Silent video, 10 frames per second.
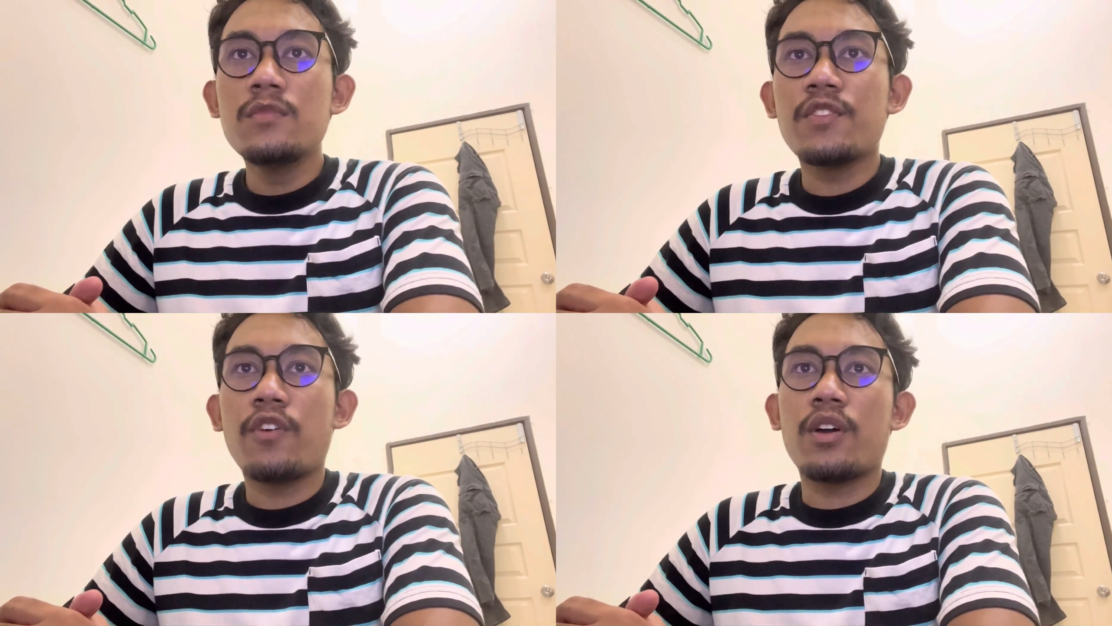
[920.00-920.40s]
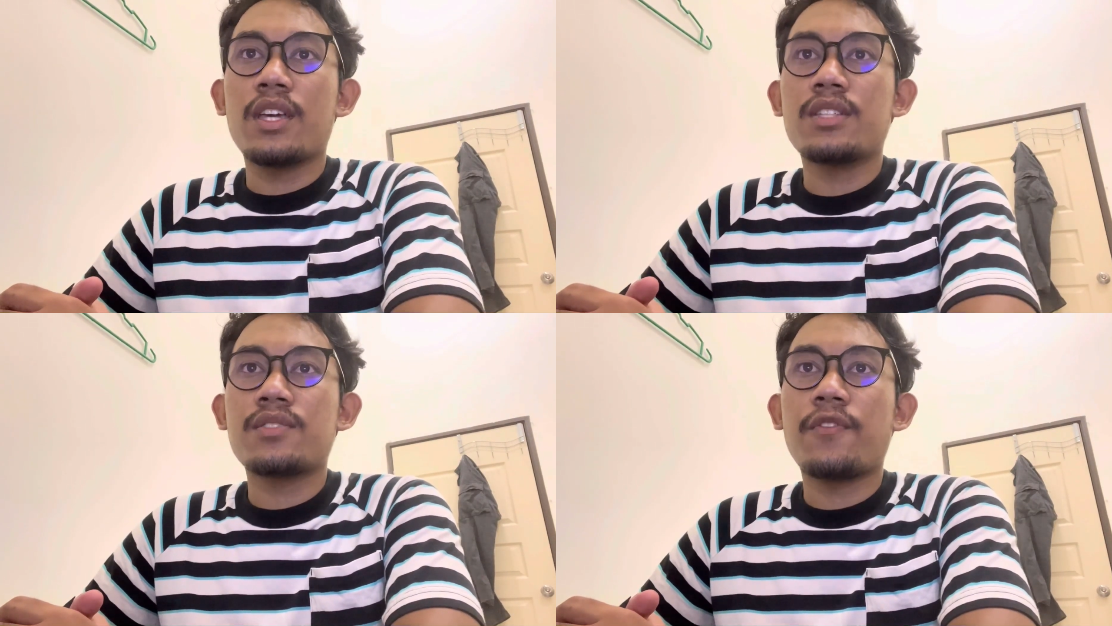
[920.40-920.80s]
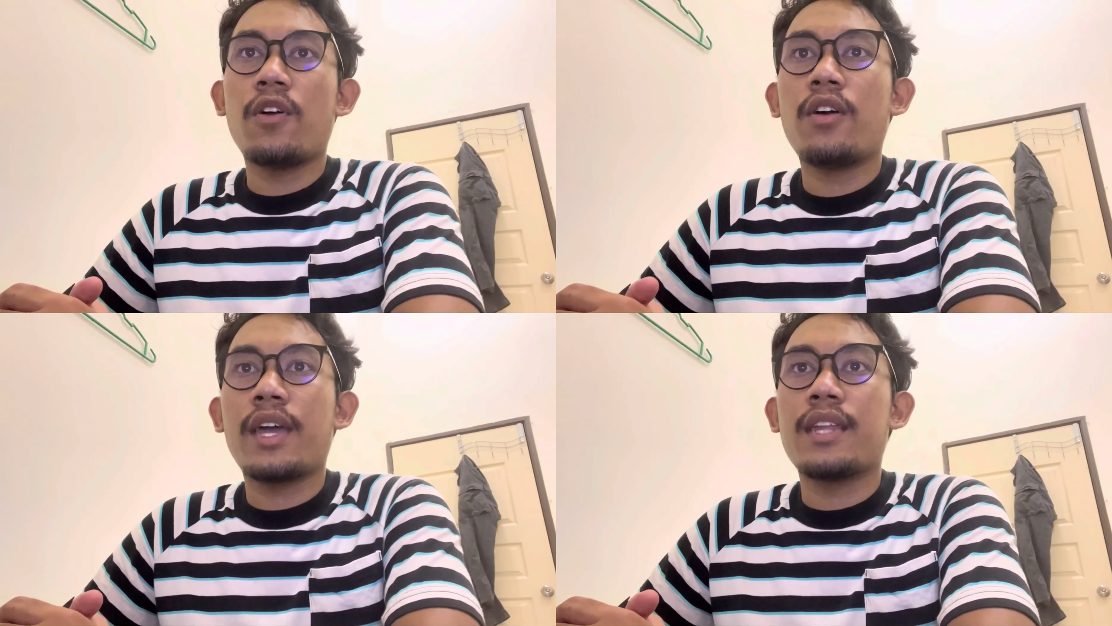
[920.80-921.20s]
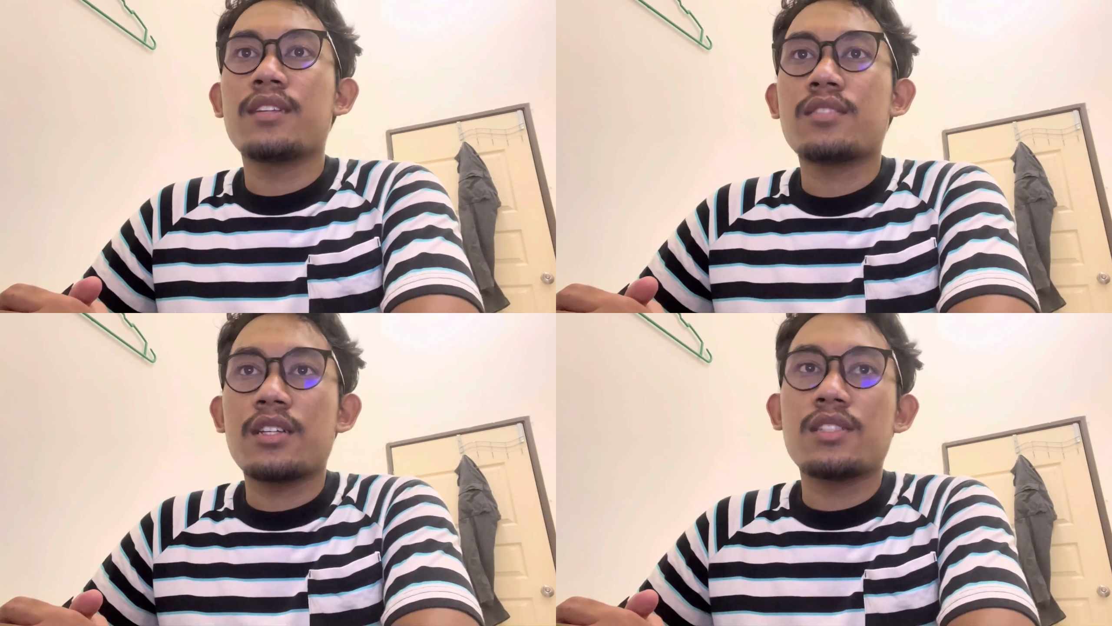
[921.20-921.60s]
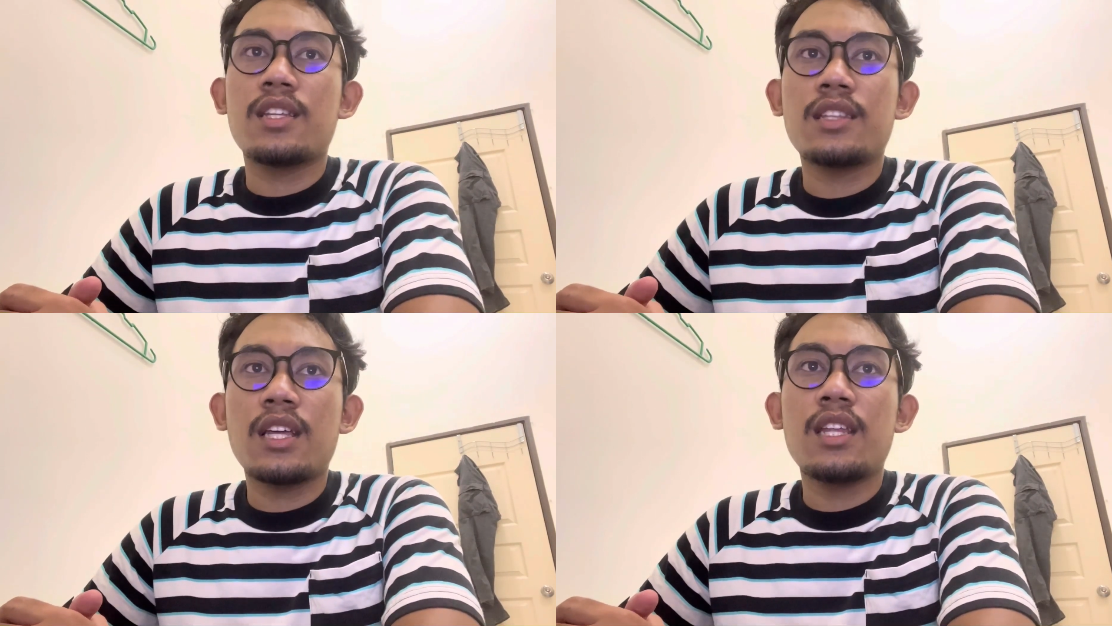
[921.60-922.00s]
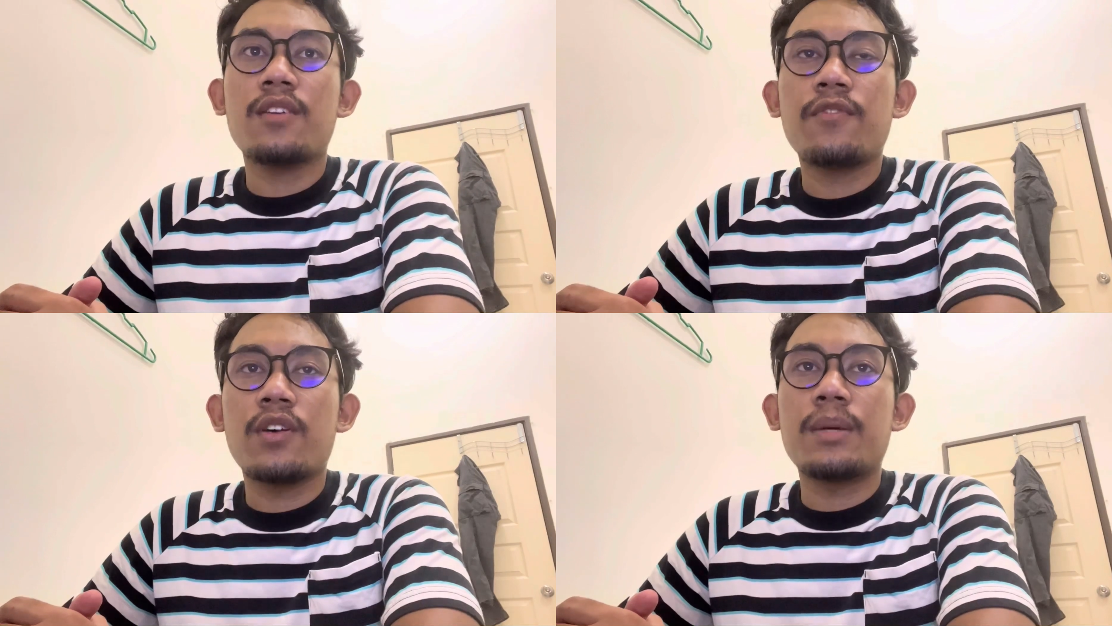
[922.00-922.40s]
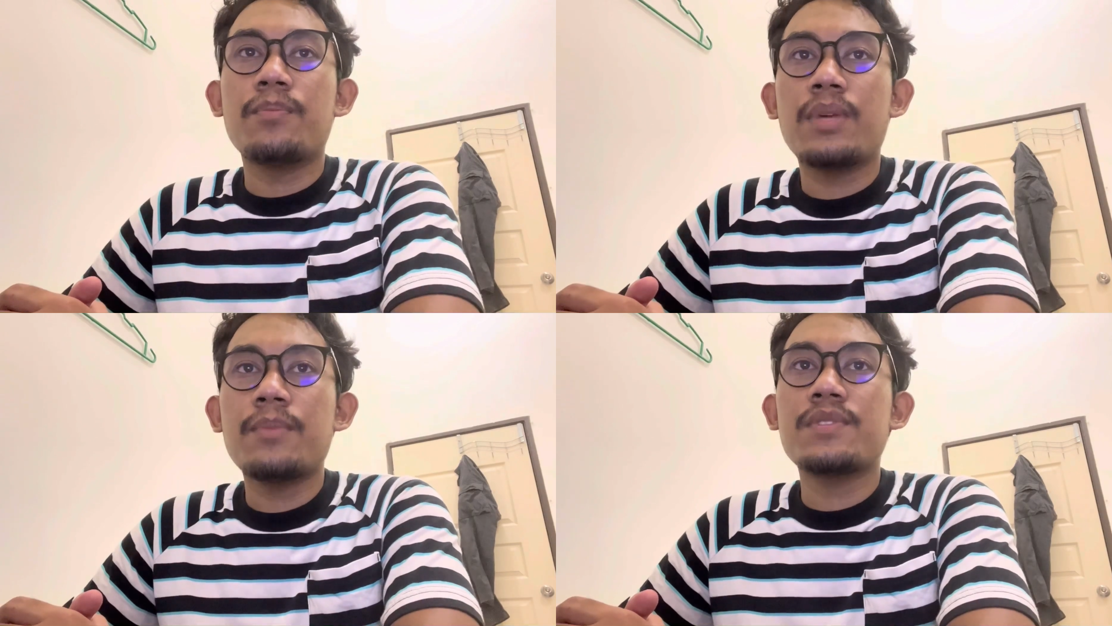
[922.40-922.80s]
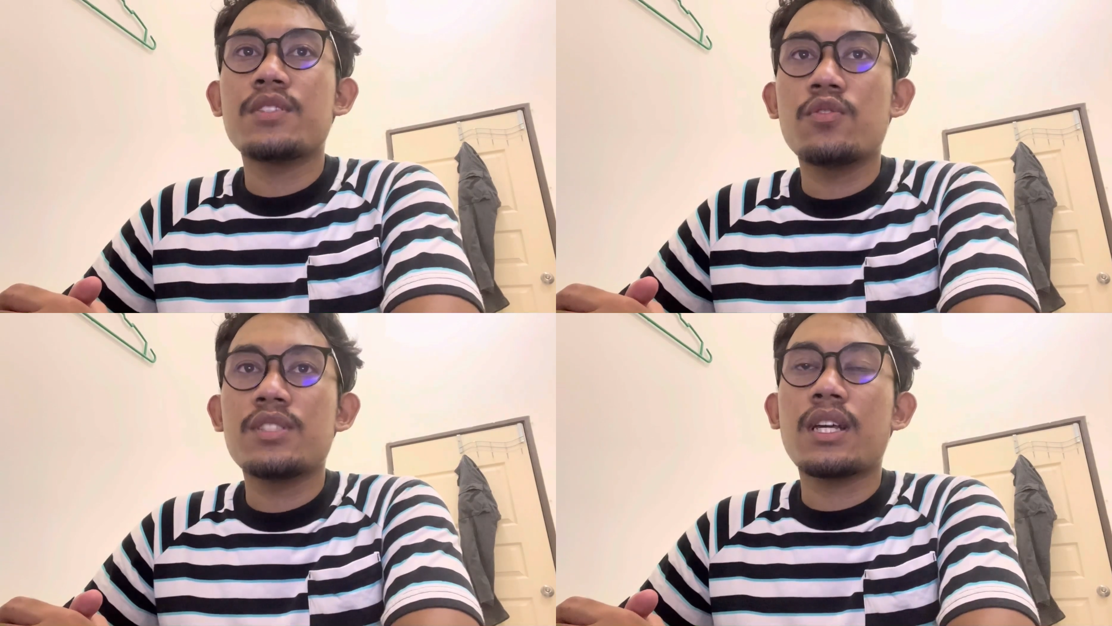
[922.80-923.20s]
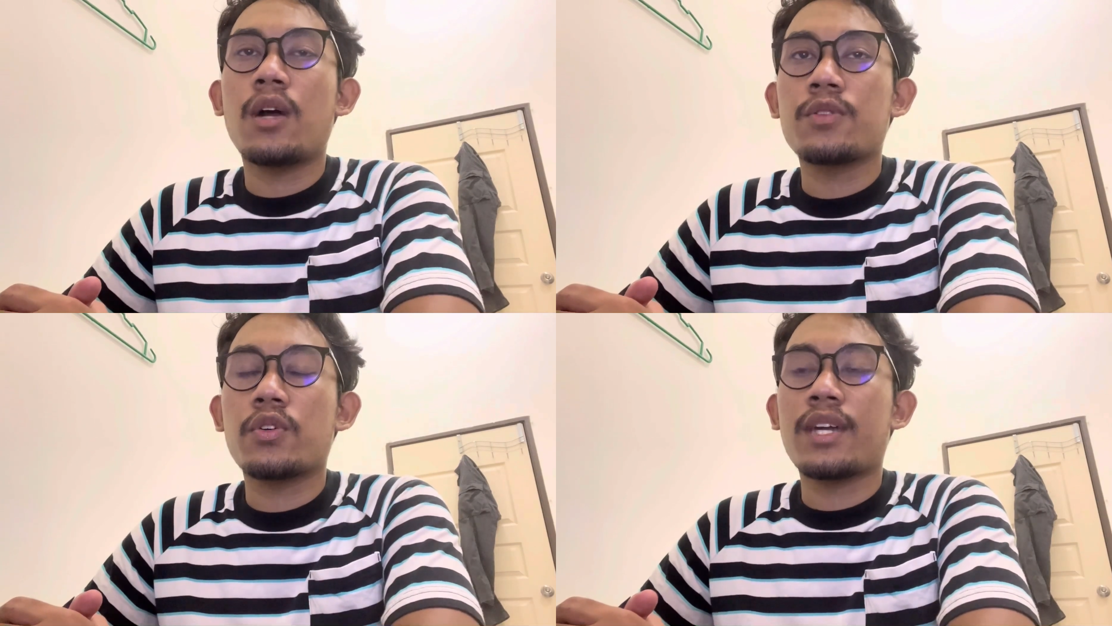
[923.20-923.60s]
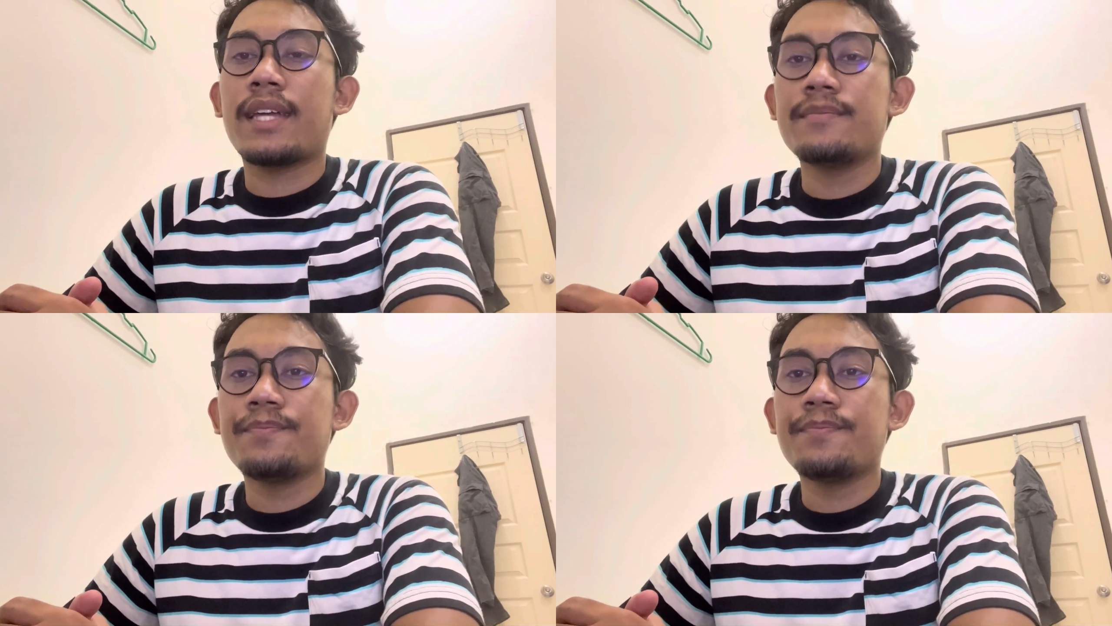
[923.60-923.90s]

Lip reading: for each floor and the structure detailing for the beams using AutoCAD.